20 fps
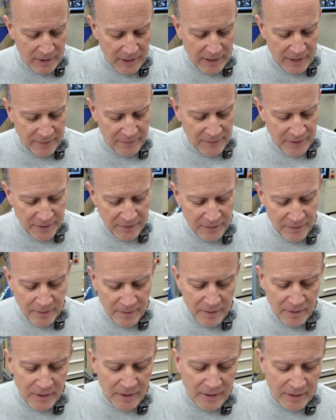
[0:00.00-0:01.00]
And then
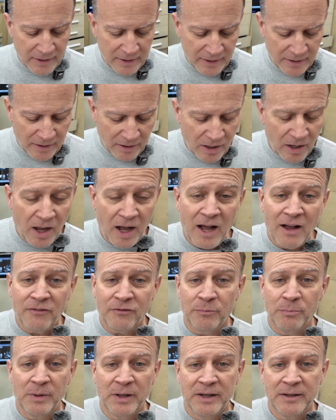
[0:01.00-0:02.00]

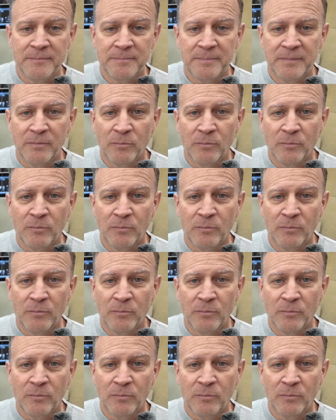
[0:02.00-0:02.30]
Hoffman,